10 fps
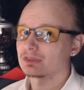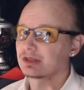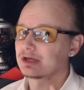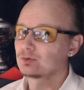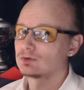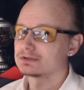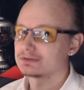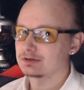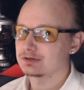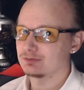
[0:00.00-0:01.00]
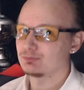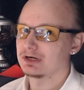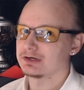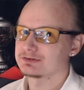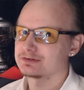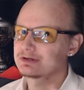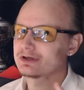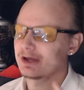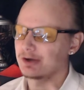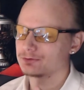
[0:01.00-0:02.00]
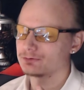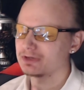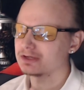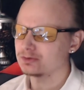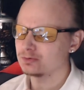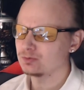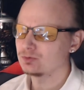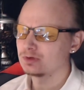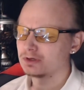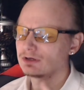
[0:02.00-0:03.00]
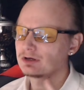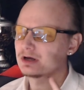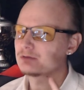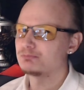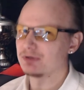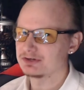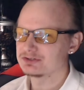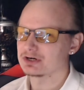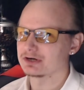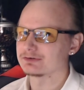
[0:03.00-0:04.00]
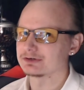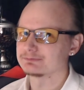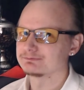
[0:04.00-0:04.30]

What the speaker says: I will talk about how to make you a better driver.